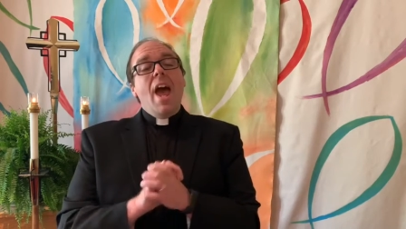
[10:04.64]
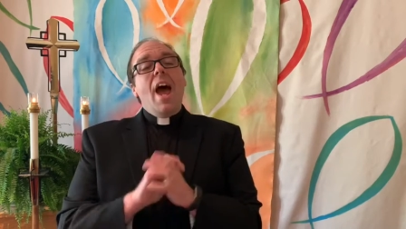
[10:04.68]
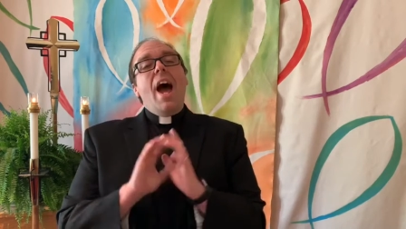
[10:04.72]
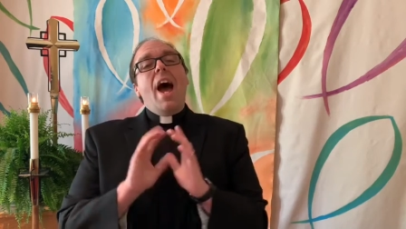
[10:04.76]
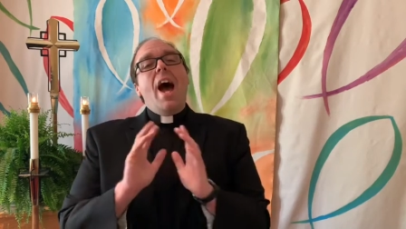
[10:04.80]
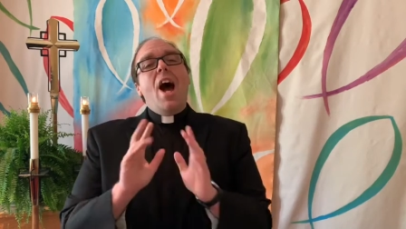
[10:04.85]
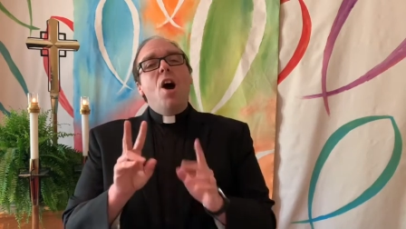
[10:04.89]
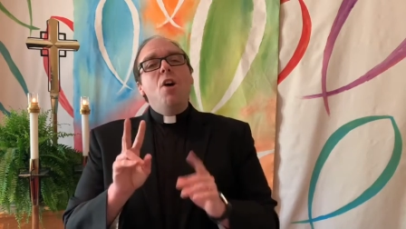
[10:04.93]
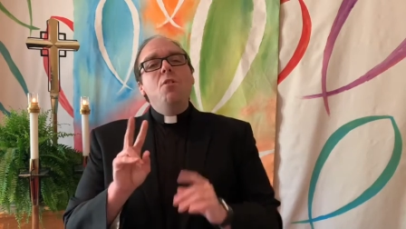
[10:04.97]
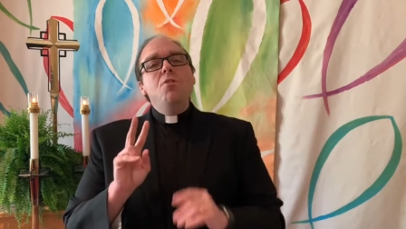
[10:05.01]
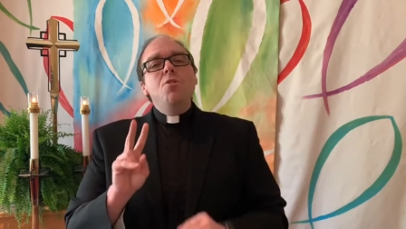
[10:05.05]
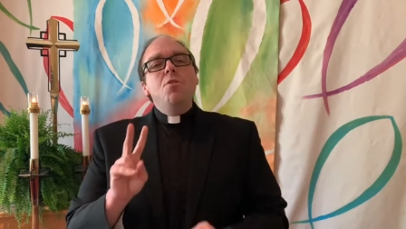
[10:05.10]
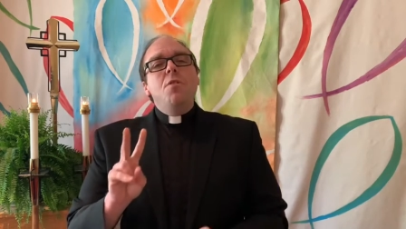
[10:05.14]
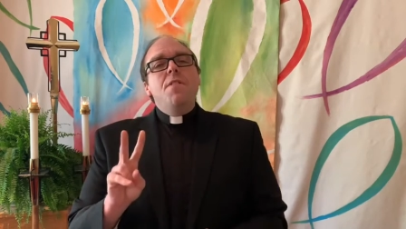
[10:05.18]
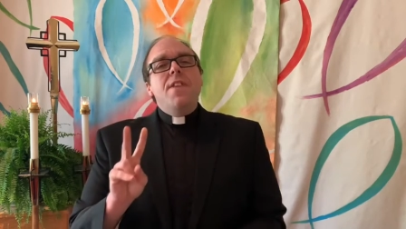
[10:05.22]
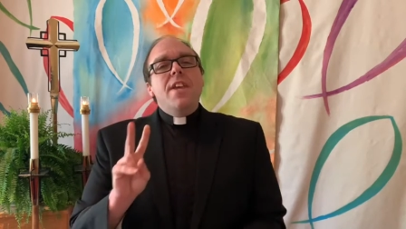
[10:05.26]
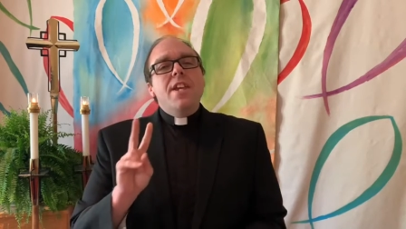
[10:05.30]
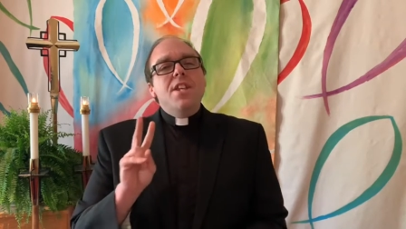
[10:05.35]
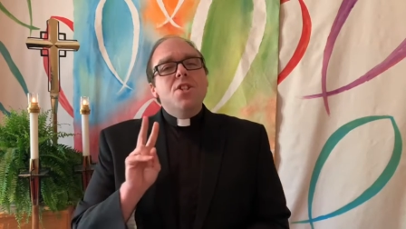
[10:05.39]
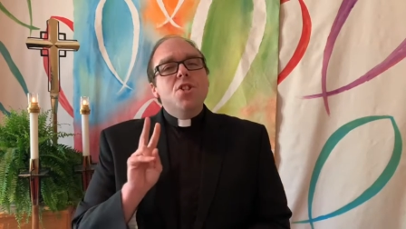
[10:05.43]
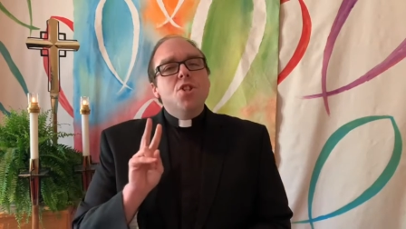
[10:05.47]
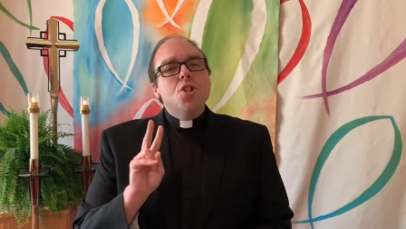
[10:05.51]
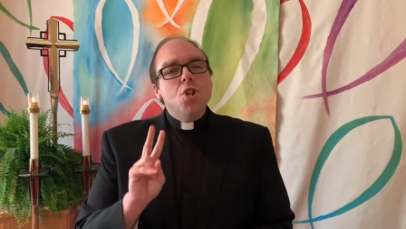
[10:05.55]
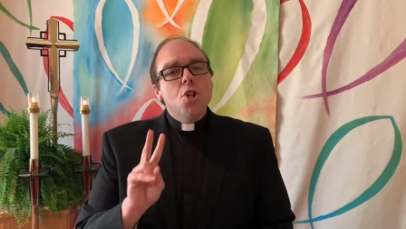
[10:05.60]
How do
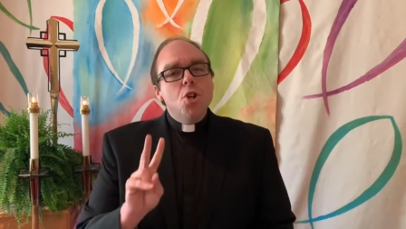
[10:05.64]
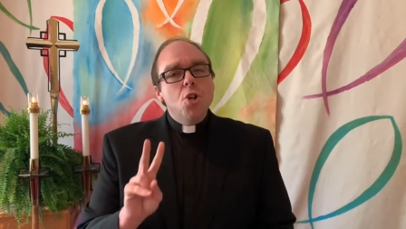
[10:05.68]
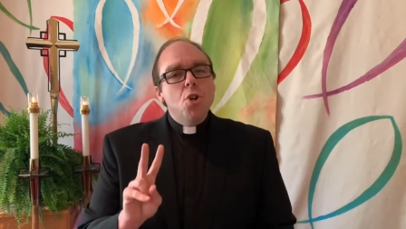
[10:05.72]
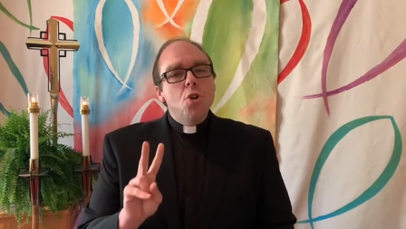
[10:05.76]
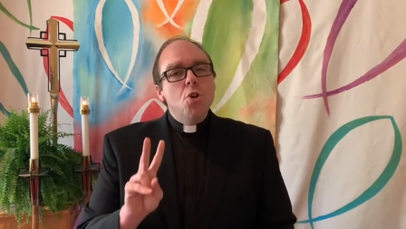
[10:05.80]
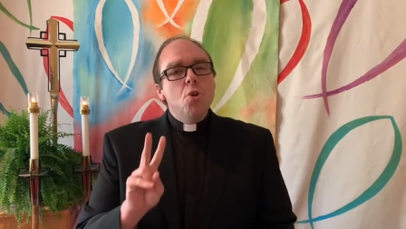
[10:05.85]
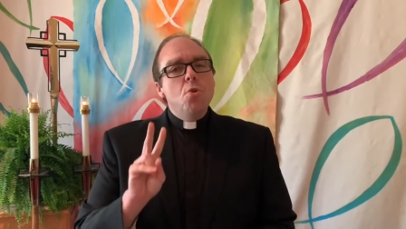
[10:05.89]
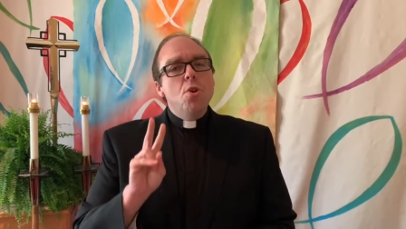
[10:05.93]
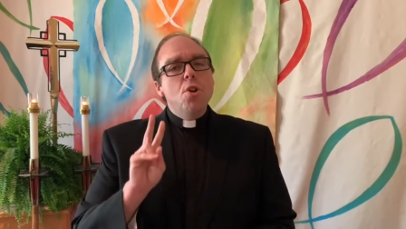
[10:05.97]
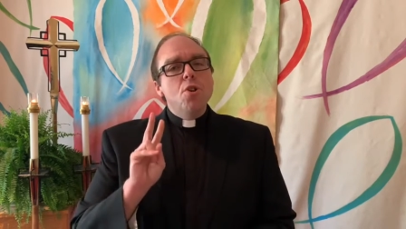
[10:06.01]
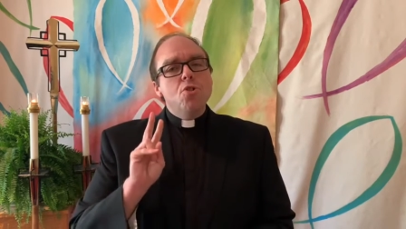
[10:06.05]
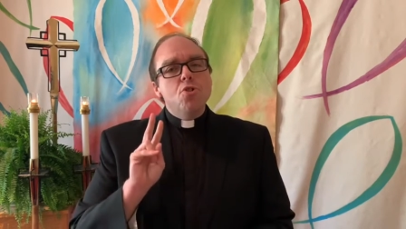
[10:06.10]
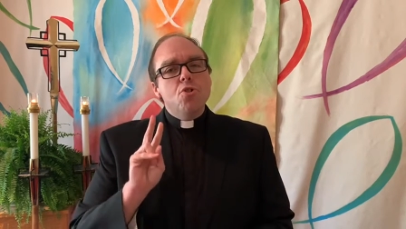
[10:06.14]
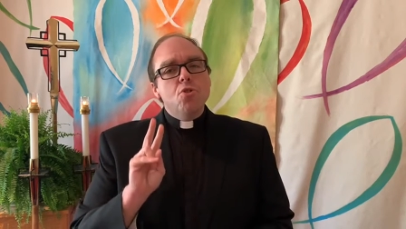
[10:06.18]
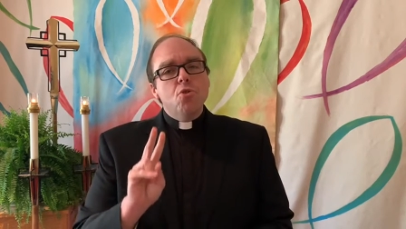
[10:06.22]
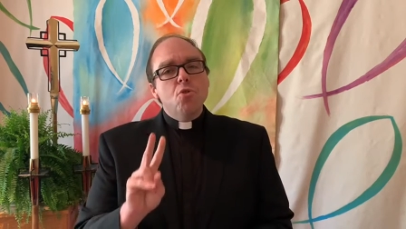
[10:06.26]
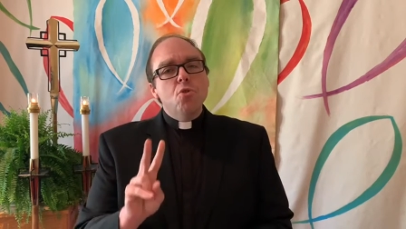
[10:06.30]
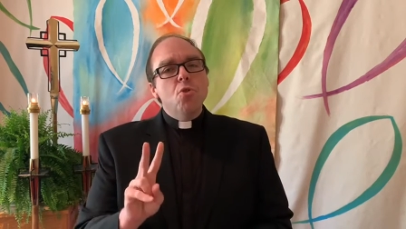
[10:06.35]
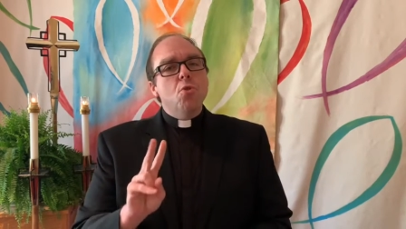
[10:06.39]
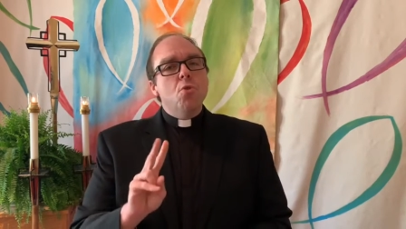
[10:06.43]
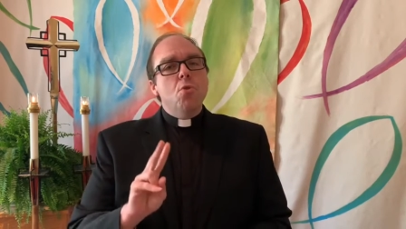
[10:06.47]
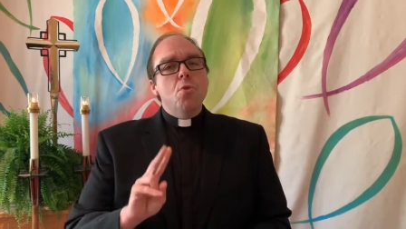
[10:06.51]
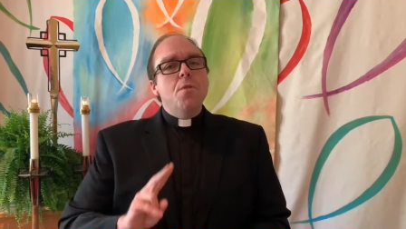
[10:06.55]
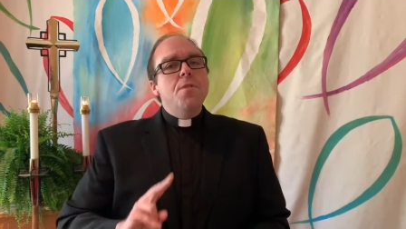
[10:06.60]
these two
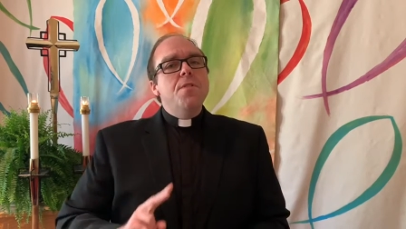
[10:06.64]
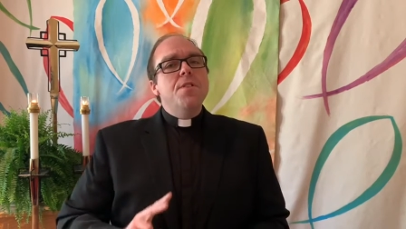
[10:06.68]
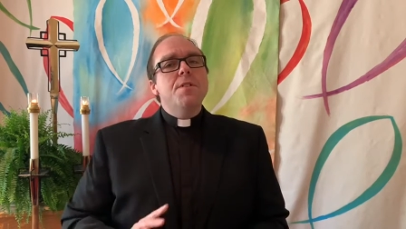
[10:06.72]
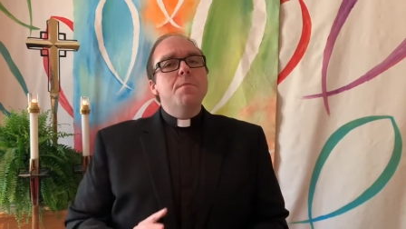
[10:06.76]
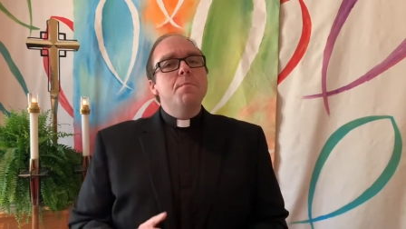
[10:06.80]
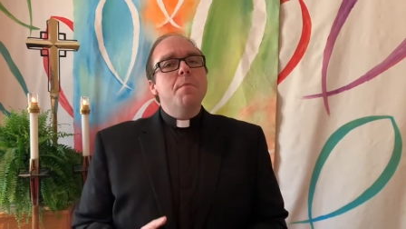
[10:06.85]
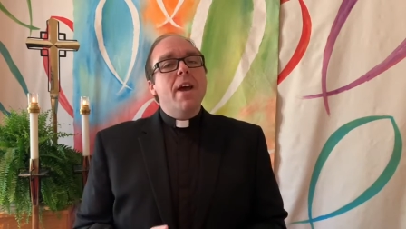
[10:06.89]
truths